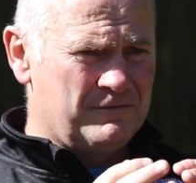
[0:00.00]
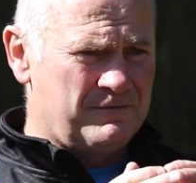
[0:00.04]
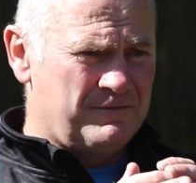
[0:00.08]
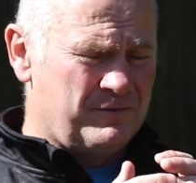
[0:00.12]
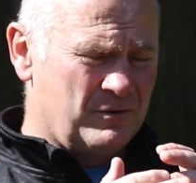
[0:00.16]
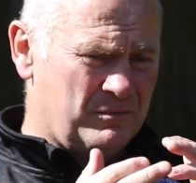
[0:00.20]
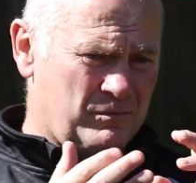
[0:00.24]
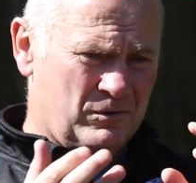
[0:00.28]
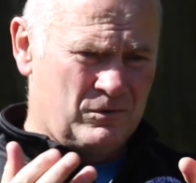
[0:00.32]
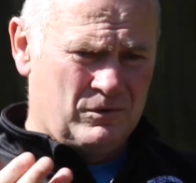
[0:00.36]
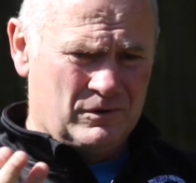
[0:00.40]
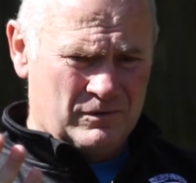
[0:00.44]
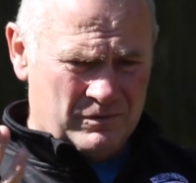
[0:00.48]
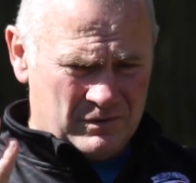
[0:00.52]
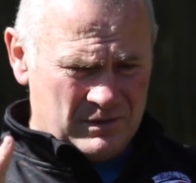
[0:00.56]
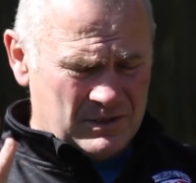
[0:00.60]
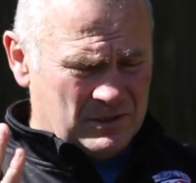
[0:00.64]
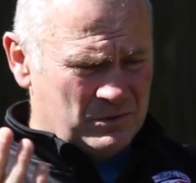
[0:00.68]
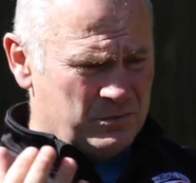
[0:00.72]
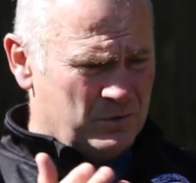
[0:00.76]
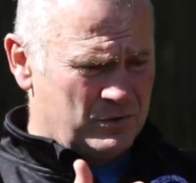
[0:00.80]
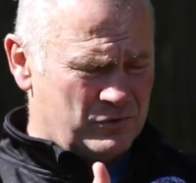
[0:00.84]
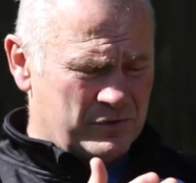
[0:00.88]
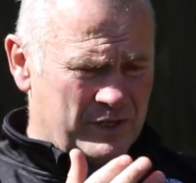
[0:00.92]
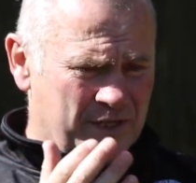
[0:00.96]
Football,
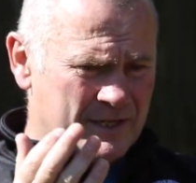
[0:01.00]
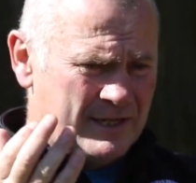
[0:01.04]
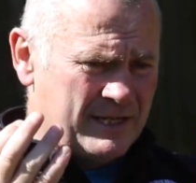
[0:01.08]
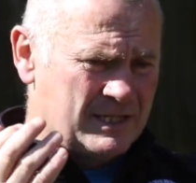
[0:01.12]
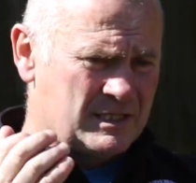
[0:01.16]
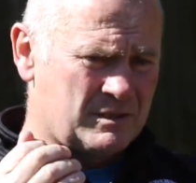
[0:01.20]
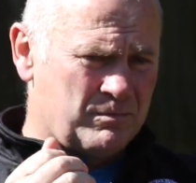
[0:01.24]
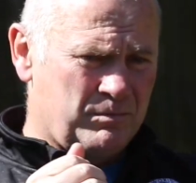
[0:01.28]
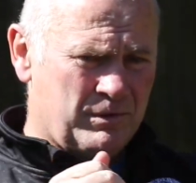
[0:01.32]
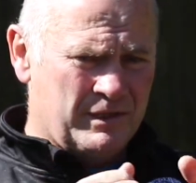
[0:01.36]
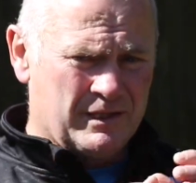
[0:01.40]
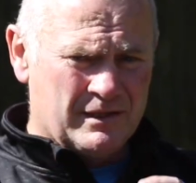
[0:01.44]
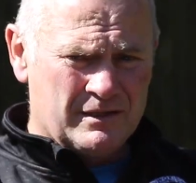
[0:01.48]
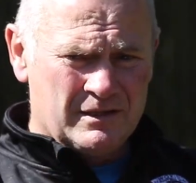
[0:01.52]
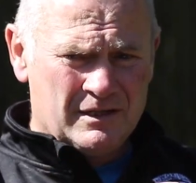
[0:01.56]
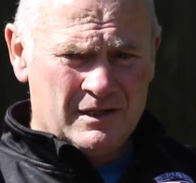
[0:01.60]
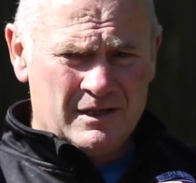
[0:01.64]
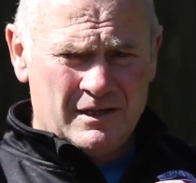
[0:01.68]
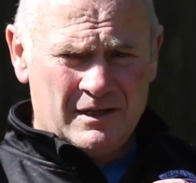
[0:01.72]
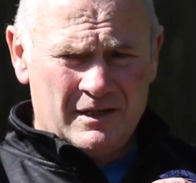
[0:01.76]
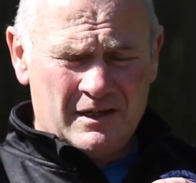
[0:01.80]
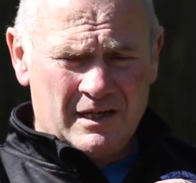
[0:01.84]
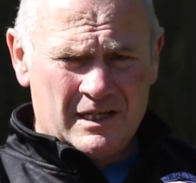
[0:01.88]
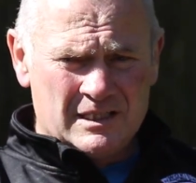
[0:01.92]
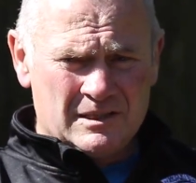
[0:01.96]
as we're trying to explain,
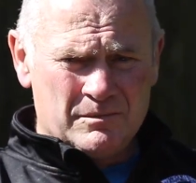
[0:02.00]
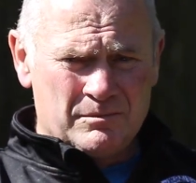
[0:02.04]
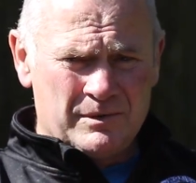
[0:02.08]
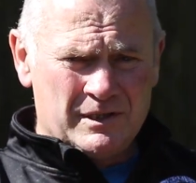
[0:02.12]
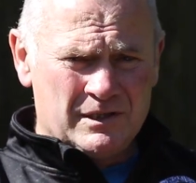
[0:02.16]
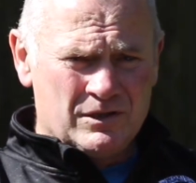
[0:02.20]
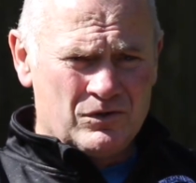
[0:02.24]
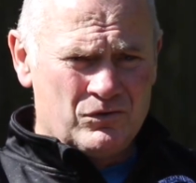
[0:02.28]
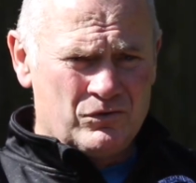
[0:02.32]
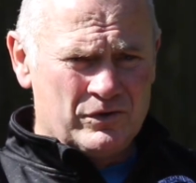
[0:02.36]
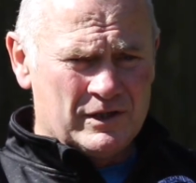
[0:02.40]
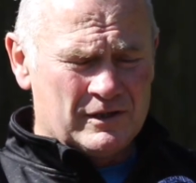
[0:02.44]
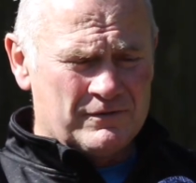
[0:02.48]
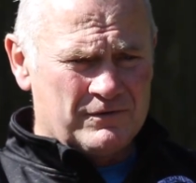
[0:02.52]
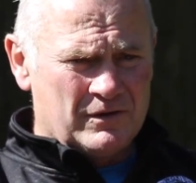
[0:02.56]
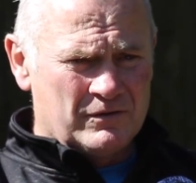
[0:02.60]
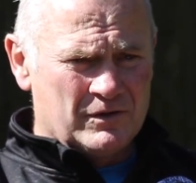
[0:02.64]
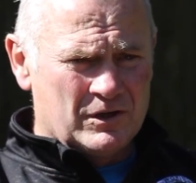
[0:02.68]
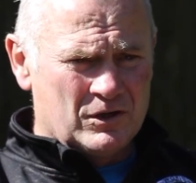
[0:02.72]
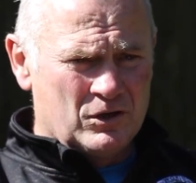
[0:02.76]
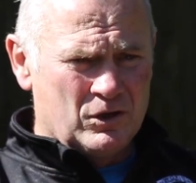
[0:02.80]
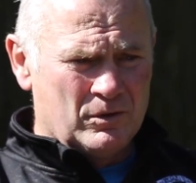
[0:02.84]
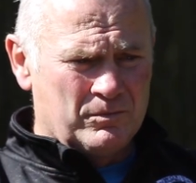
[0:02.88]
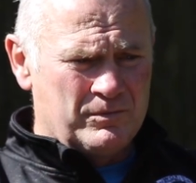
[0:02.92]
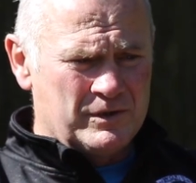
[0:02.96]
hasn't been great for
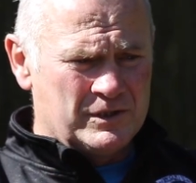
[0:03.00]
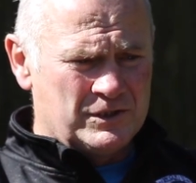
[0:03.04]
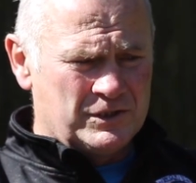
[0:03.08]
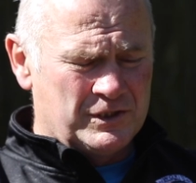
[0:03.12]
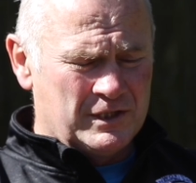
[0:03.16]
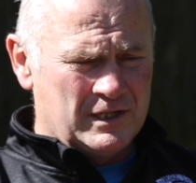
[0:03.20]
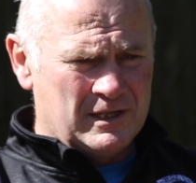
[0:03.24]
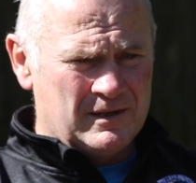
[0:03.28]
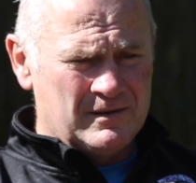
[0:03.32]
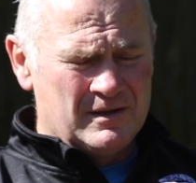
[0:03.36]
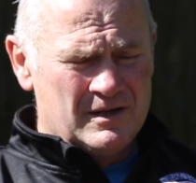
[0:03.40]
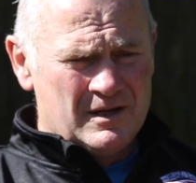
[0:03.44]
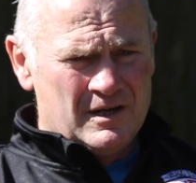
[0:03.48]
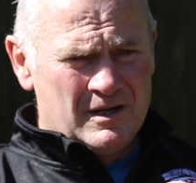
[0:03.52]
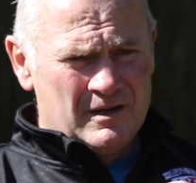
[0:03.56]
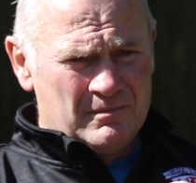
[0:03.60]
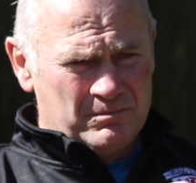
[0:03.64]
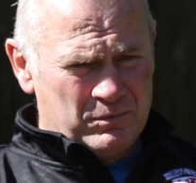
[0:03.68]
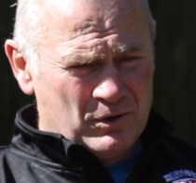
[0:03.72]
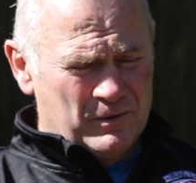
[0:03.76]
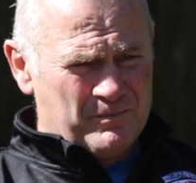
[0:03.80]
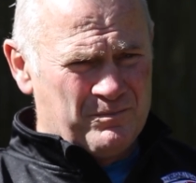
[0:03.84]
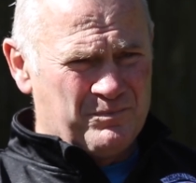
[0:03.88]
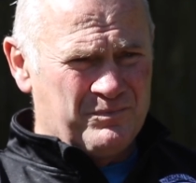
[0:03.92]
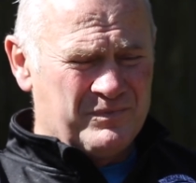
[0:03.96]
the club this year.
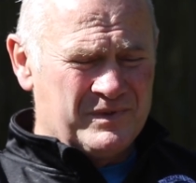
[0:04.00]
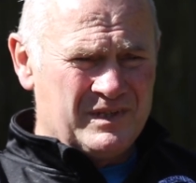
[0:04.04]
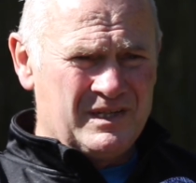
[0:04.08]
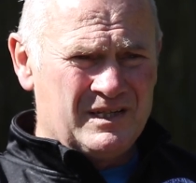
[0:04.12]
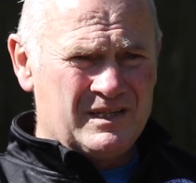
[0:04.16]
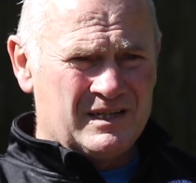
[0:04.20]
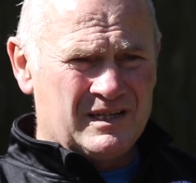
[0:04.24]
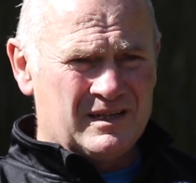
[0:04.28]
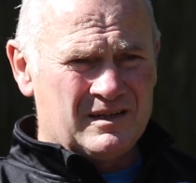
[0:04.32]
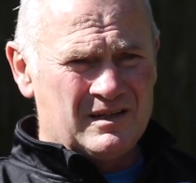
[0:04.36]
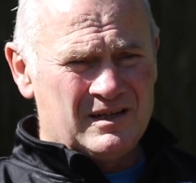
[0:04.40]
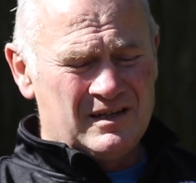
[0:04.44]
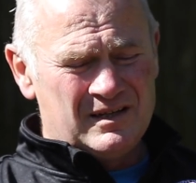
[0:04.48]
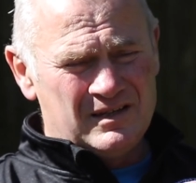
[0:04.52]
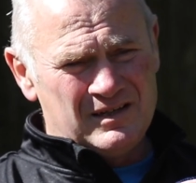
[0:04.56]
But, you know,